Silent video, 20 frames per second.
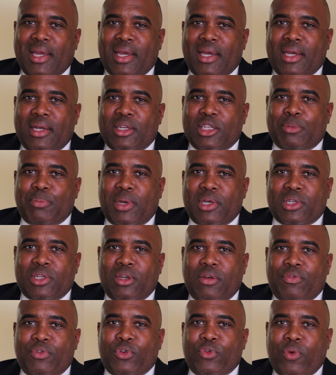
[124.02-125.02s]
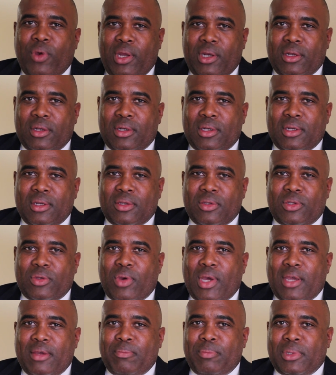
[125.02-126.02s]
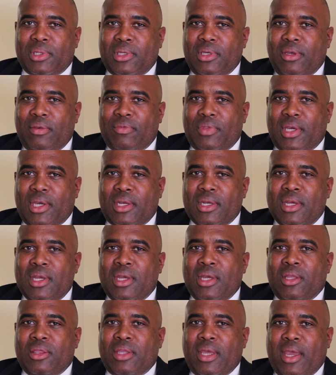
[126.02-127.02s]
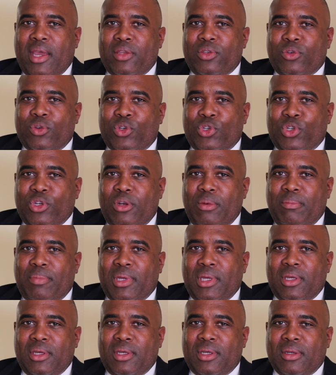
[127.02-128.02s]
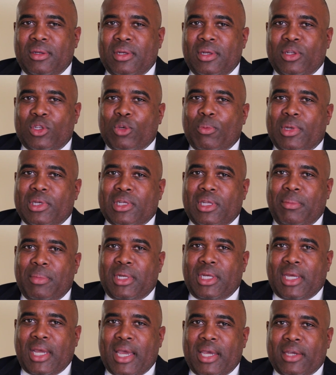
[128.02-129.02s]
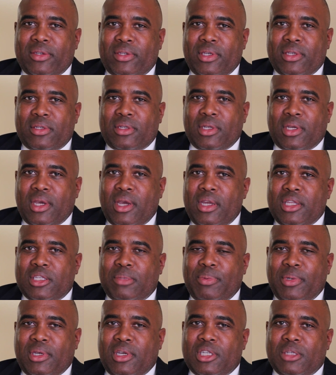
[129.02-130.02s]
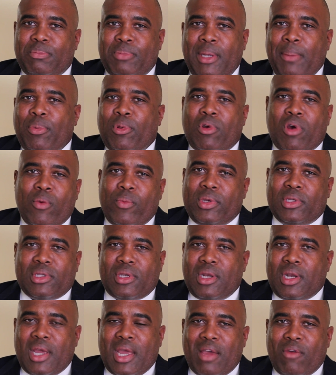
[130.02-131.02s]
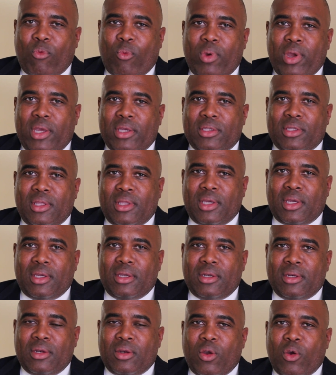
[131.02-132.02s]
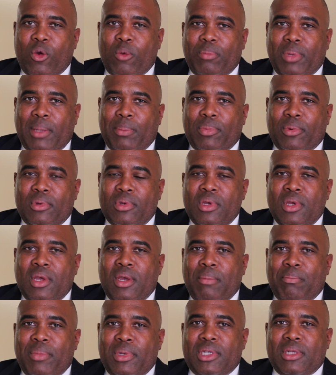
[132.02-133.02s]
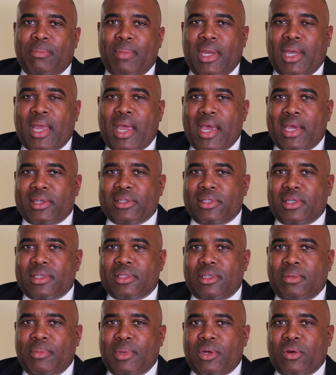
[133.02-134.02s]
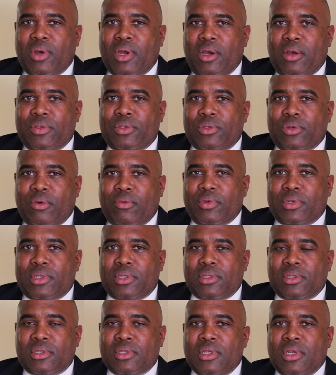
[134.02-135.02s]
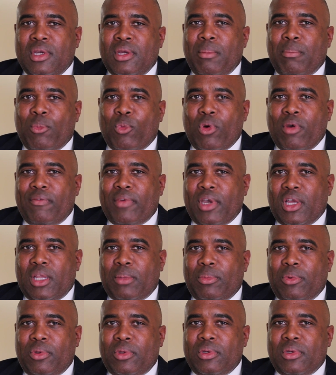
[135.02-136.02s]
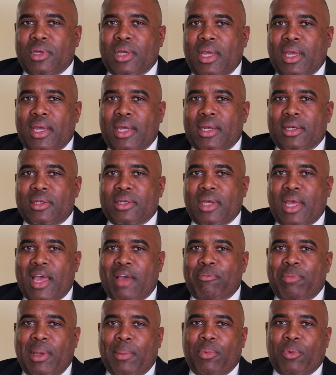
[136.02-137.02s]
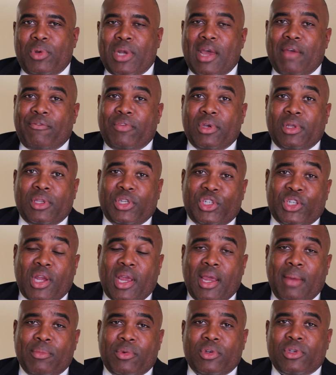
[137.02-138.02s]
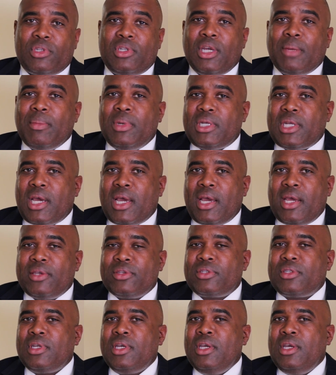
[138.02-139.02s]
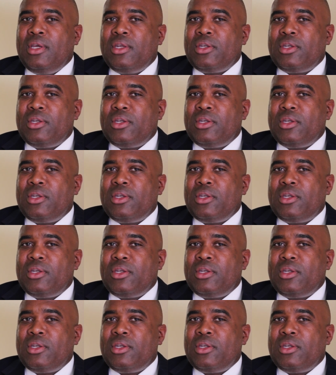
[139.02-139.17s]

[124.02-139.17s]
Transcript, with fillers: and especially if treated. So I believe that the answer shouldn't be so much limiting access to guns, because people are always going to have ways that they can hurt people, but to make access to mental health services more available and to have people not feel ashamed or stigmatized